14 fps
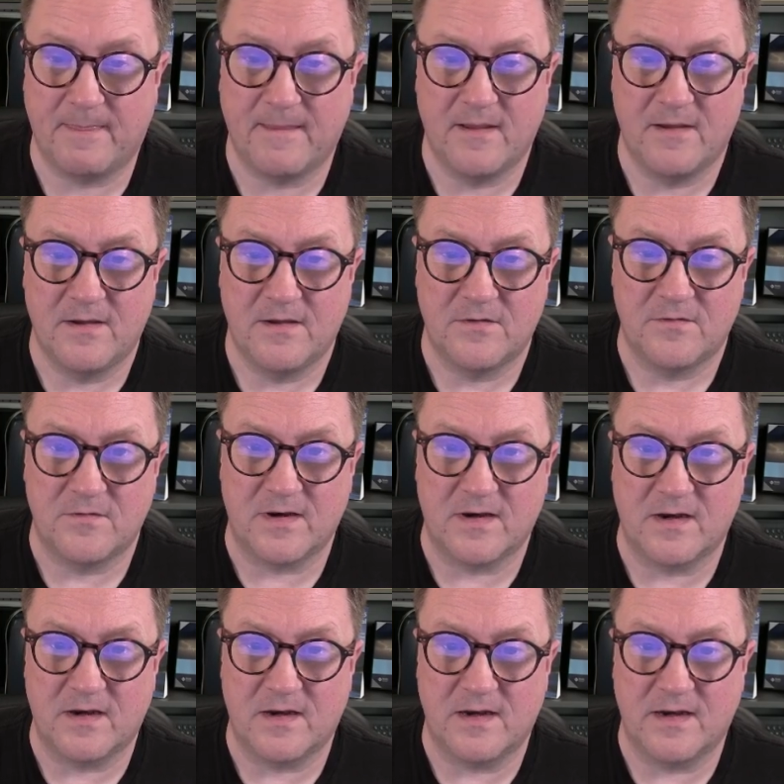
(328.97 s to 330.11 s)
So I
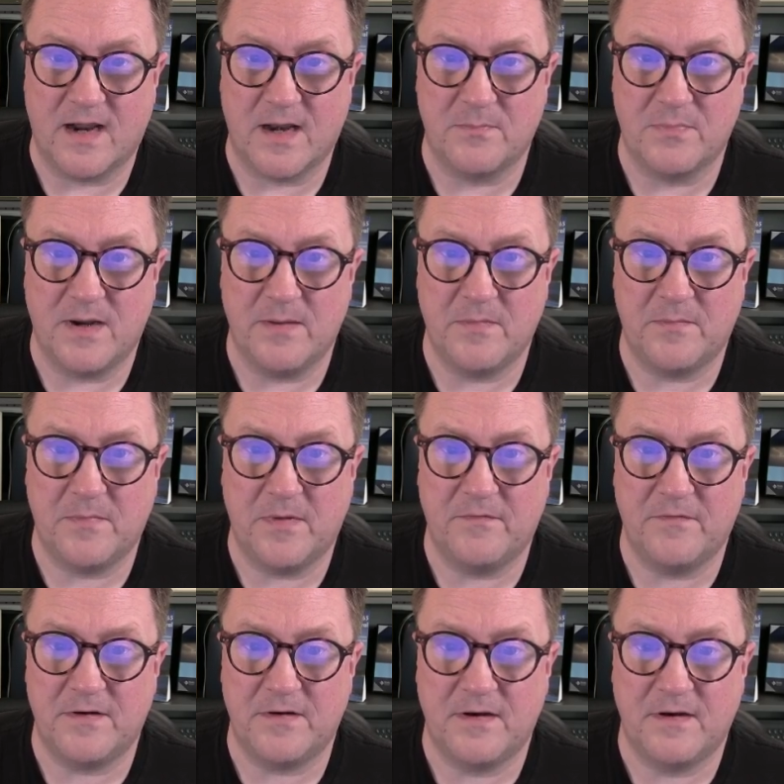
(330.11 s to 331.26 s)
can click add payment
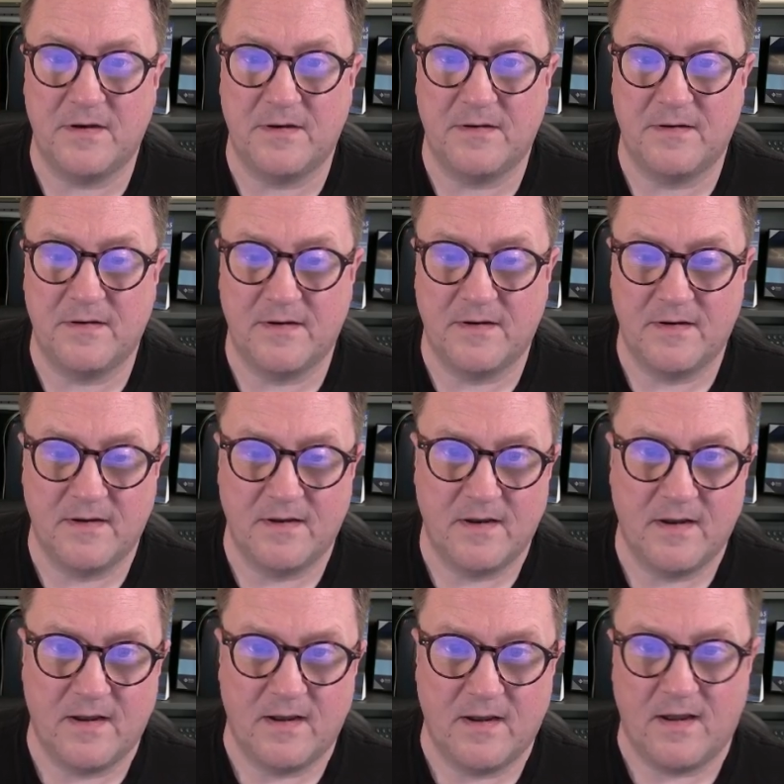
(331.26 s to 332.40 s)
method.
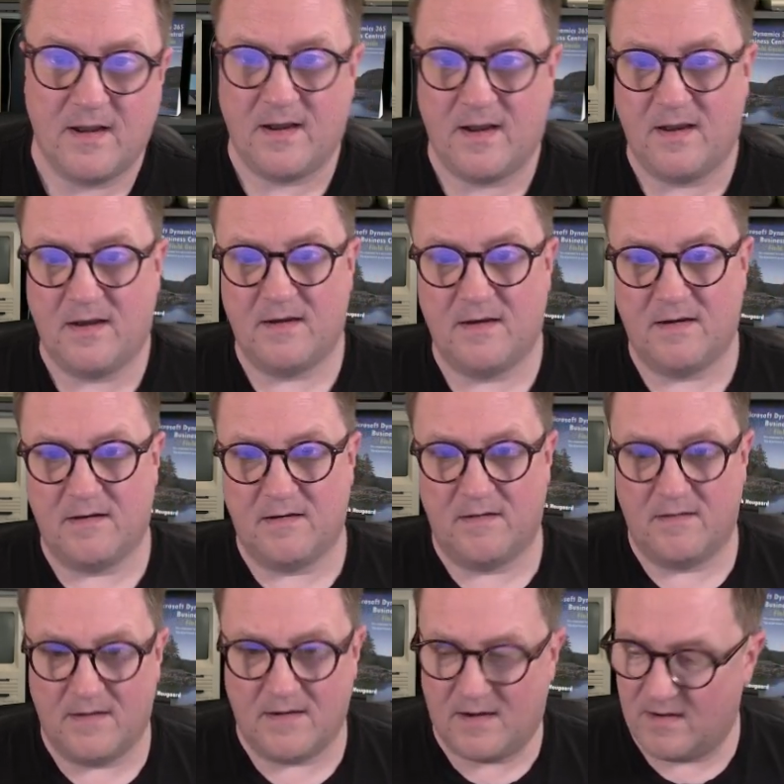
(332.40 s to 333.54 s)
And
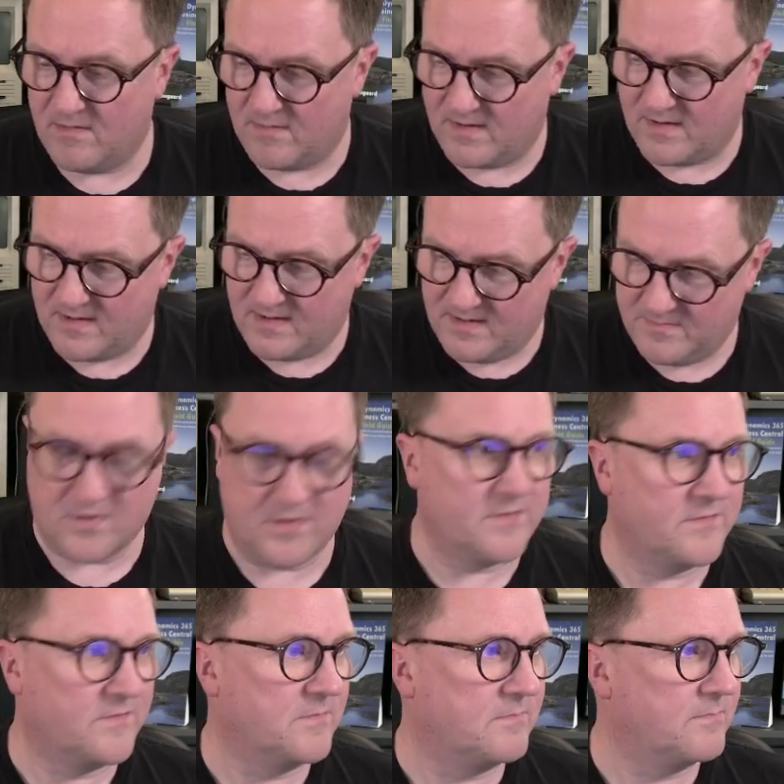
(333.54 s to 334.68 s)
now I am going
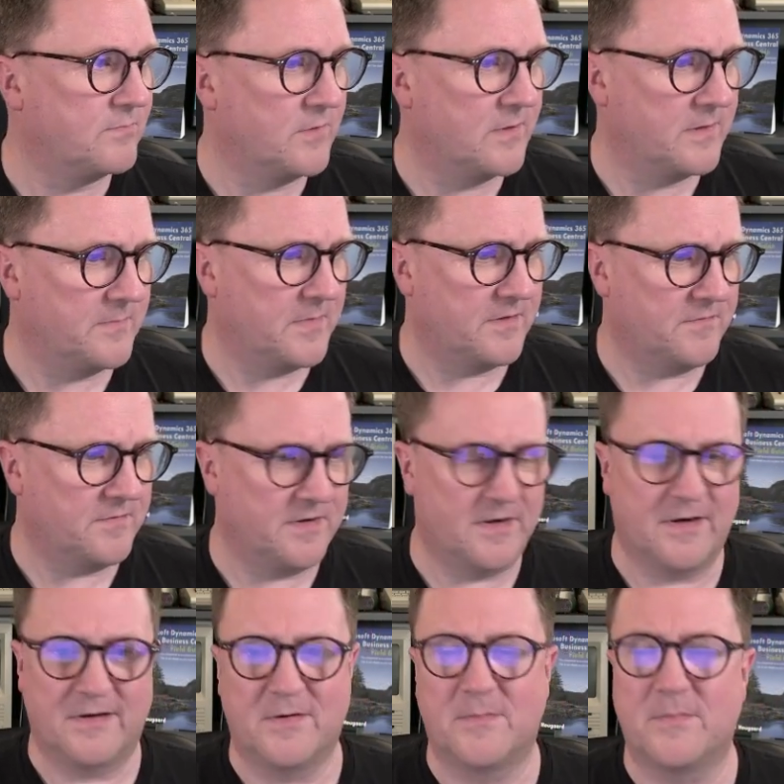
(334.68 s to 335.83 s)
to put in my credit
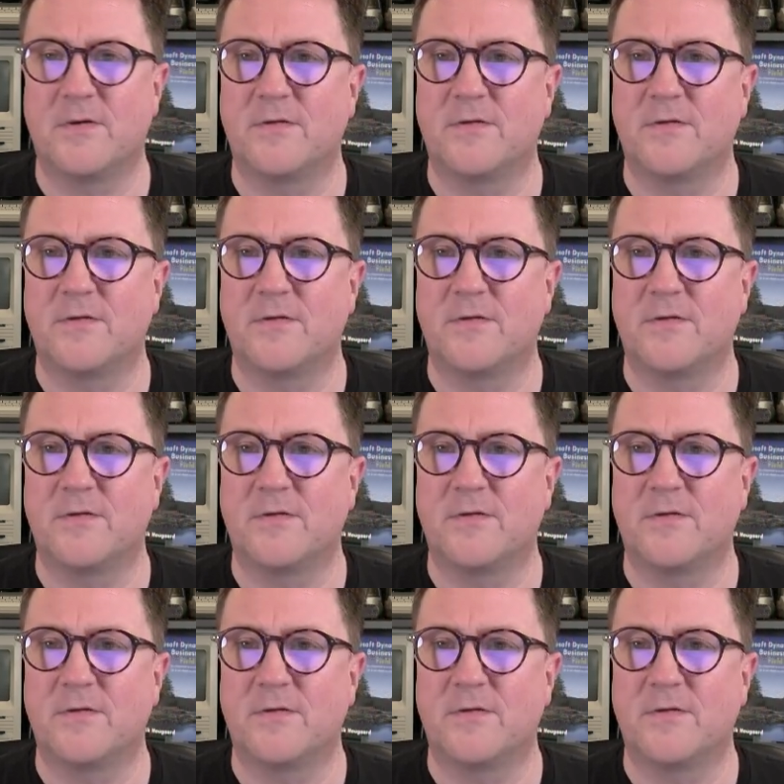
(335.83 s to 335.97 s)
card number.